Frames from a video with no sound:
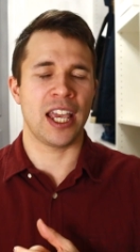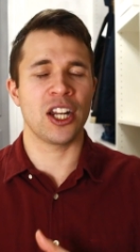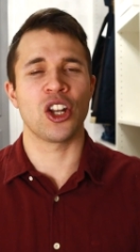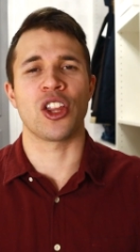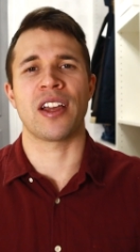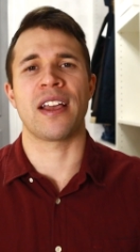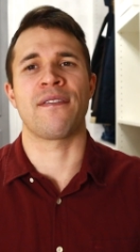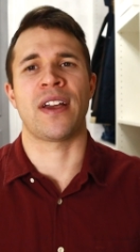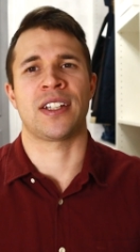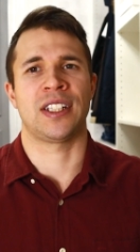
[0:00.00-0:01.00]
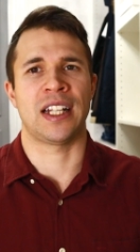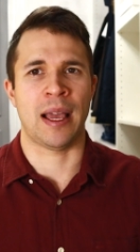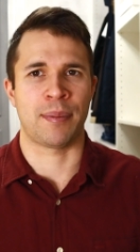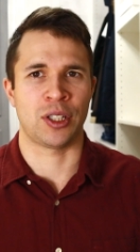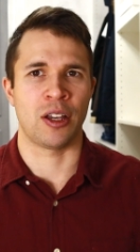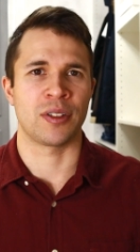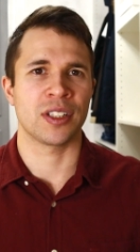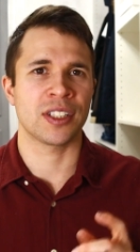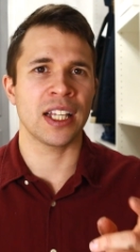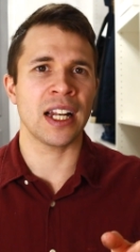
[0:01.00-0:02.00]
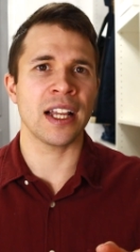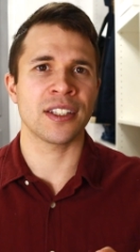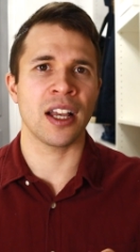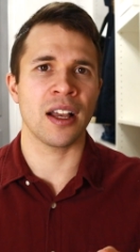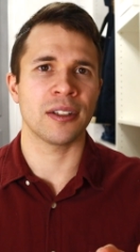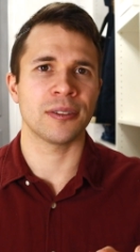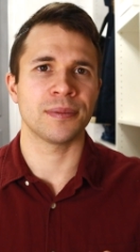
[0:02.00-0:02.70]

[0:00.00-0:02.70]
in another investing episode. See you later.